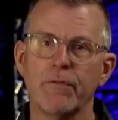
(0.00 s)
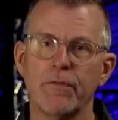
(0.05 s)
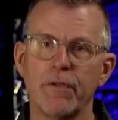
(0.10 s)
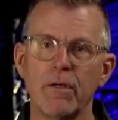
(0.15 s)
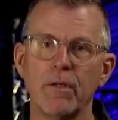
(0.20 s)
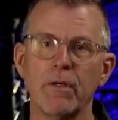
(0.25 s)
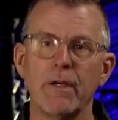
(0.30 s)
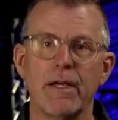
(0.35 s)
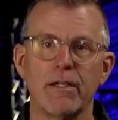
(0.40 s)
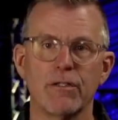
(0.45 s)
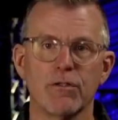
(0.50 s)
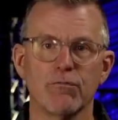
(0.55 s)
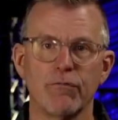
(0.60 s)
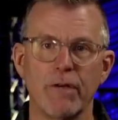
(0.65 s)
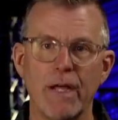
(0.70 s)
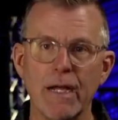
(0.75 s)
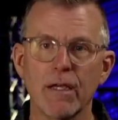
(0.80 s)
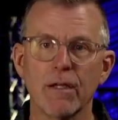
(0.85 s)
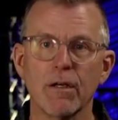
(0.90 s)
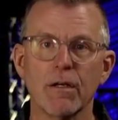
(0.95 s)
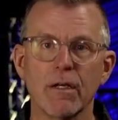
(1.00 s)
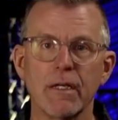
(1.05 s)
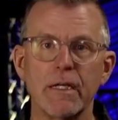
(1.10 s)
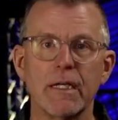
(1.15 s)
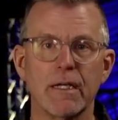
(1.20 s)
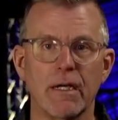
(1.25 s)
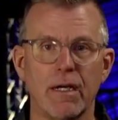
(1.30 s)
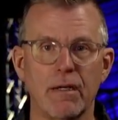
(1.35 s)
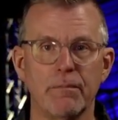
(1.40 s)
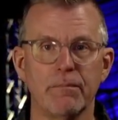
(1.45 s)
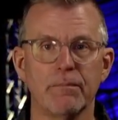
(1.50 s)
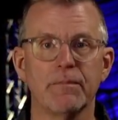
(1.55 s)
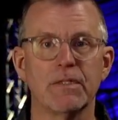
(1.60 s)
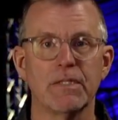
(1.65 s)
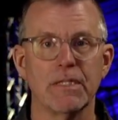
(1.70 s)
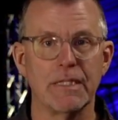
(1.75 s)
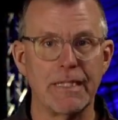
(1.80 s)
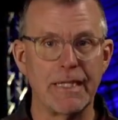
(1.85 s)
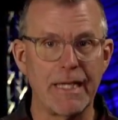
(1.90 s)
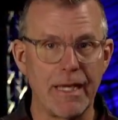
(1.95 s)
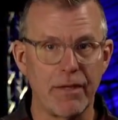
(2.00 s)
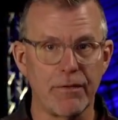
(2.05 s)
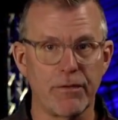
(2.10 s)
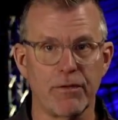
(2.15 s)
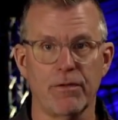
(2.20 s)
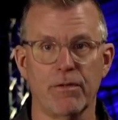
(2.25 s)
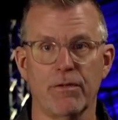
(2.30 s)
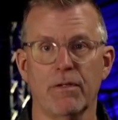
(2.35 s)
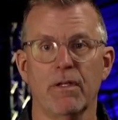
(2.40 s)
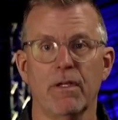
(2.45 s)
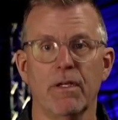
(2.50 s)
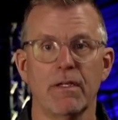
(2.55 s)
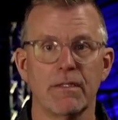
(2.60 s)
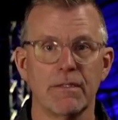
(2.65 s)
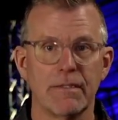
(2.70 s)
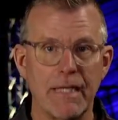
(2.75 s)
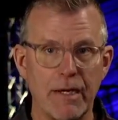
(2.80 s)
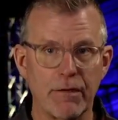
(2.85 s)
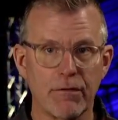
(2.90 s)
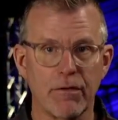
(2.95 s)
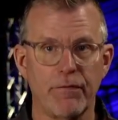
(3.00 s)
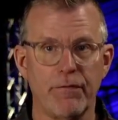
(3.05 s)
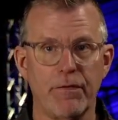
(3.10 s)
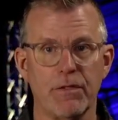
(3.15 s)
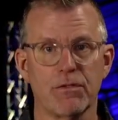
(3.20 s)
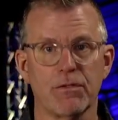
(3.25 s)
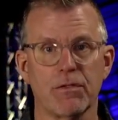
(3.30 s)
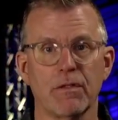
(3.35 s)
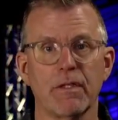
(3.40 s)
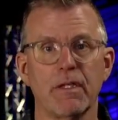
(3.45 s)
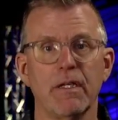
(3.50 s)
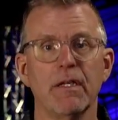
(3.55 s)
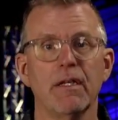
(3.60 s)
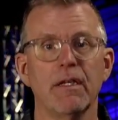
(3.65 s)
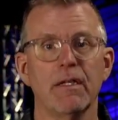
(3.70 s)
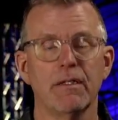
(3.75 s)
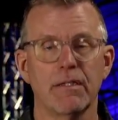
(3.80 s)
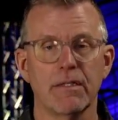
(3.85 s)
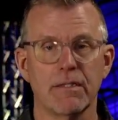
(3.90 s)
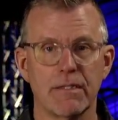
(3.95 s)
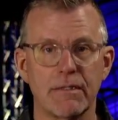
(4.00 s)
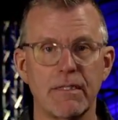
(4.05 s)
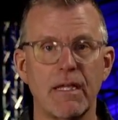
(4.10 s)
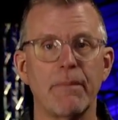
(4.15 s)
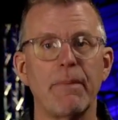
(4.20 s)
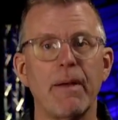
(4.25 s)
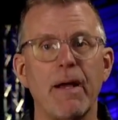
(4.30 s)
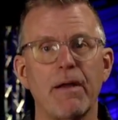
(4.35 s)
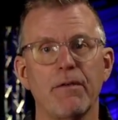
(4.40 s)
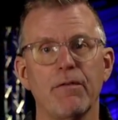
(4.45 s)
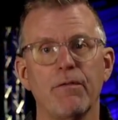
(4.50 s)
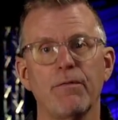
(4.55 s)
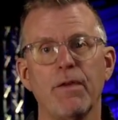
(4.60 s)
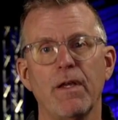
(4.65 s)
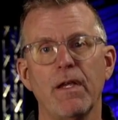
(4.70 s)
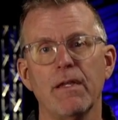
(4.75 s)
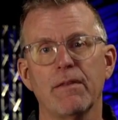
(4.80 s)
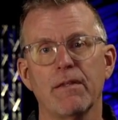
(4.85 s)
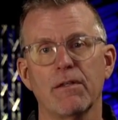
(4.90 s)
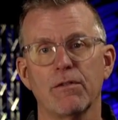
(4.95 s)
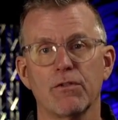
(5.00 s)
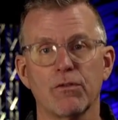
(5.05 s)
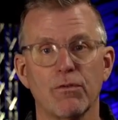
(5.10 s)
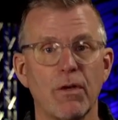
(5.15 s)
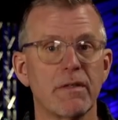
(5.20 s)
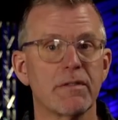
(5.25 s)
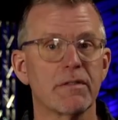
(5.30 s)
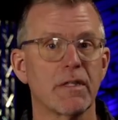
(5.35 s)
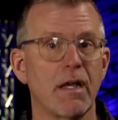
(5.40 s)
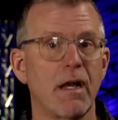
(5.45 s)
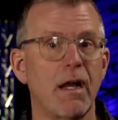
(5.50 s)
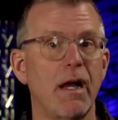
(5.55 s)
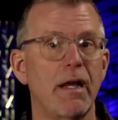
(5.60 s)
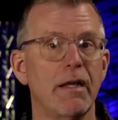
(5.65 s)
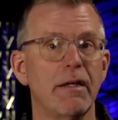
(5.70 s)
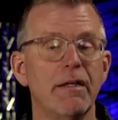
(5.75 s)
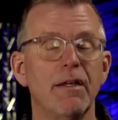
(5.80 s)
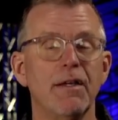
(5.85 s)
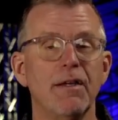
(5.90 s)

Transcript: View has regularly come together sacrificially to step out in faith and trust God